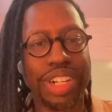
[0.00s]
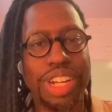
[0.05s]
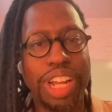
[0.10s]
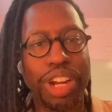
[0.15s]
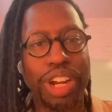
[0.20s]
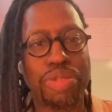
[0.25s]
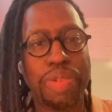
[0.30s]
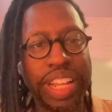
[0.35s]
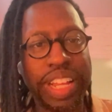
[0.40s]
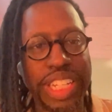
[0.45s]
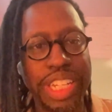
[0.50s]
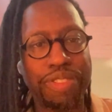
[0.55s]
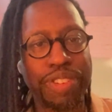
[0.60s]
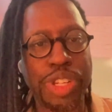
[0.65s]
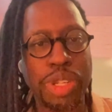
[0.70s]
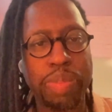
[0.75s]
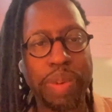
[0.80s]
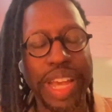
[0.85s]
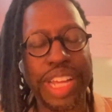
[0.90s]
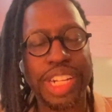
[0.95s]
greatly
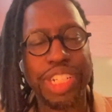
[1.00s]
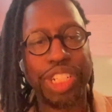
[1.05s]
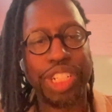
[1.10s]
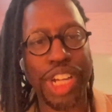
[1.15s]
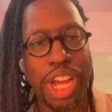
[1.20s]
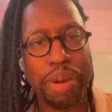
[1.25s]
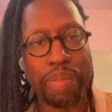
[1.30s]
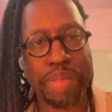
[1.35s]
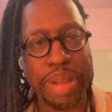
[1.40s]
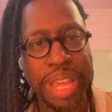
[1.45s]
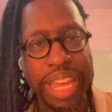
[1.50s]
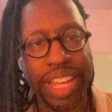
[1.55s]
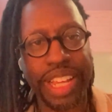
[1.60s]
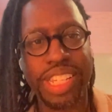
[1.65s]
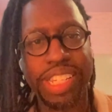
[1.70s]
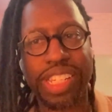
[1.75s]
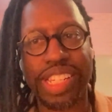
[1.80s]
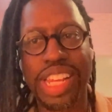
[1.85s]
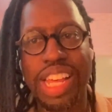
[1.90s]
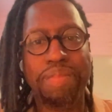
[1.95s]
respect, John Pincus,